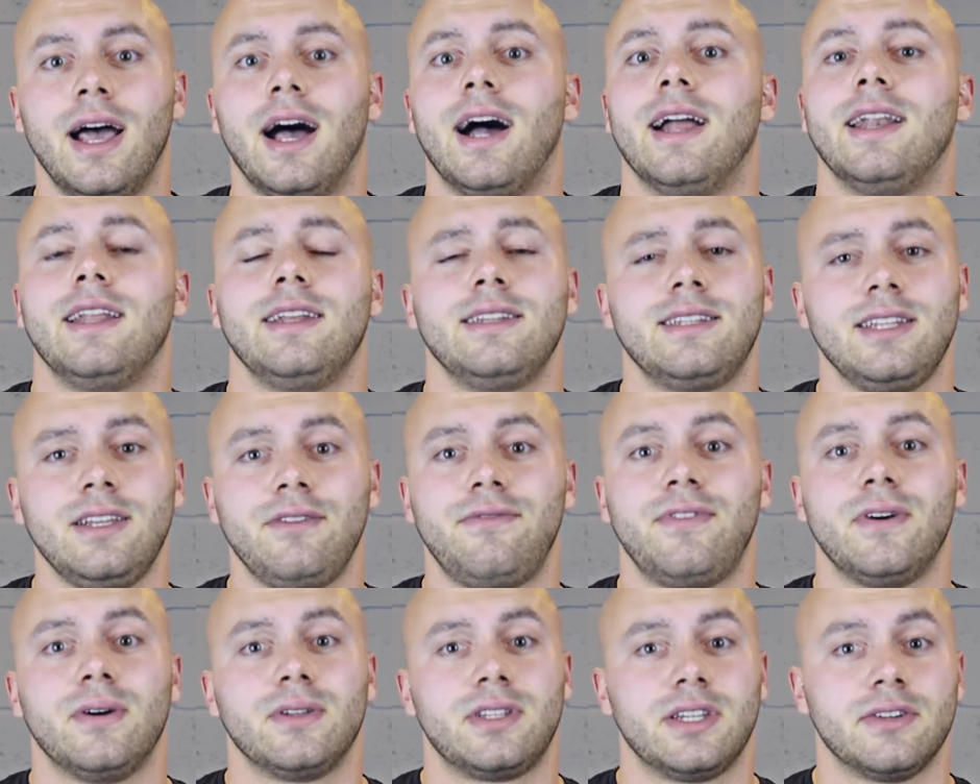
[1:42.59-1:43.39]
An ND
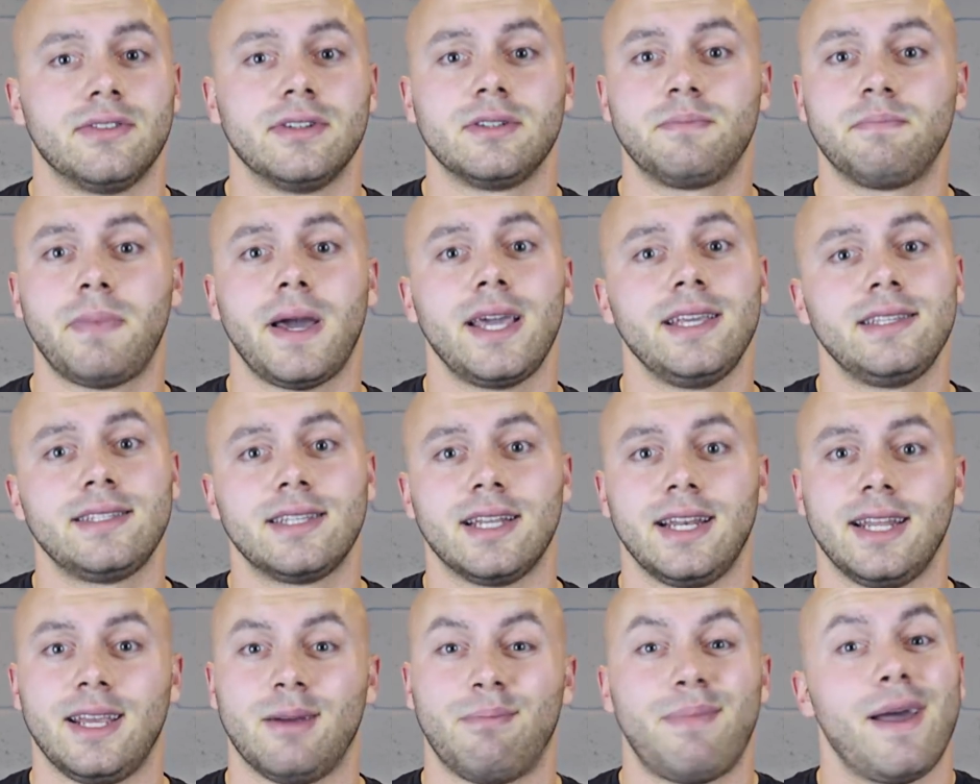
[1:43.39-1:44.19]
filter is
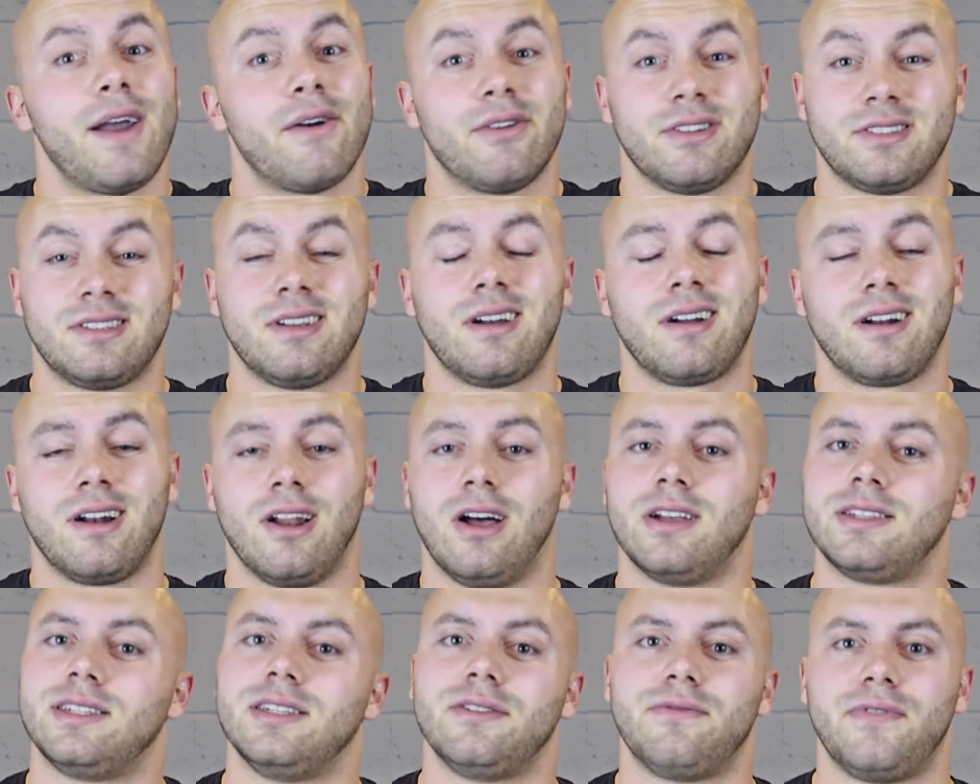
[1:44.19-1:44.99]
basically a pair of
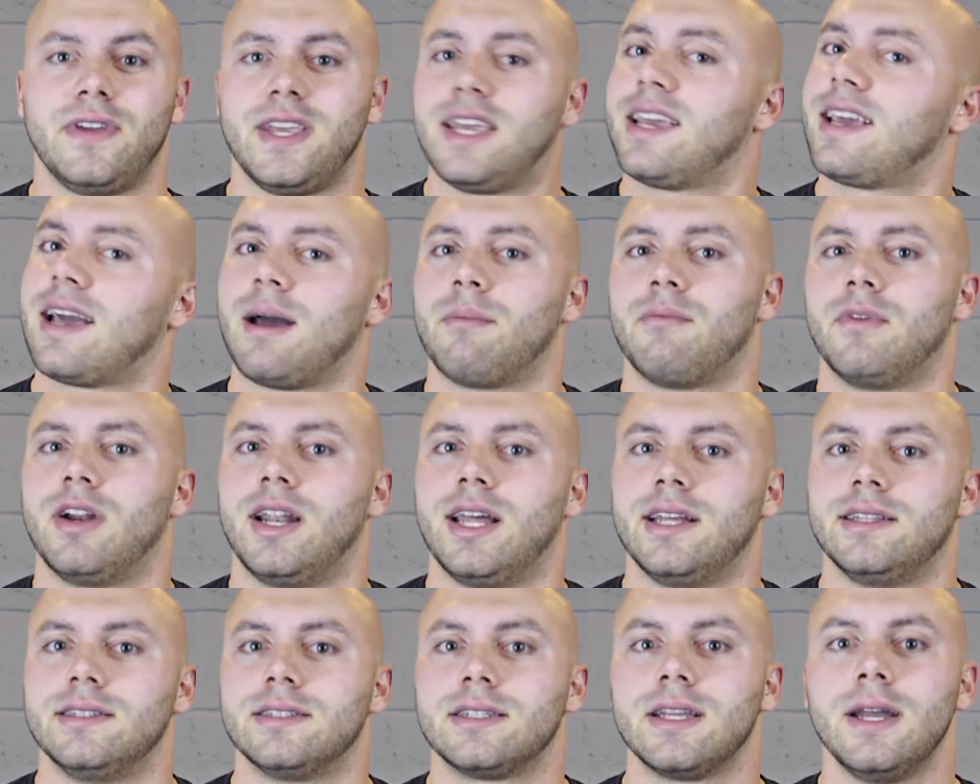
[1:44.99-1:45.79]
sunglasses for your camera
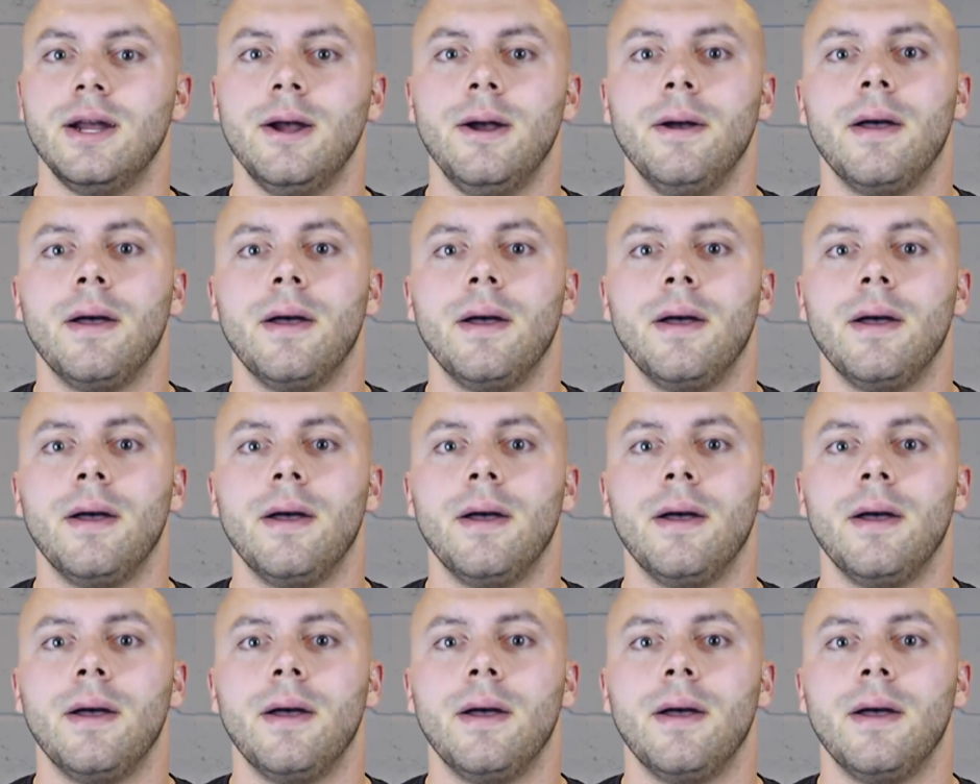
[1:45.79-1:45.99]
lens,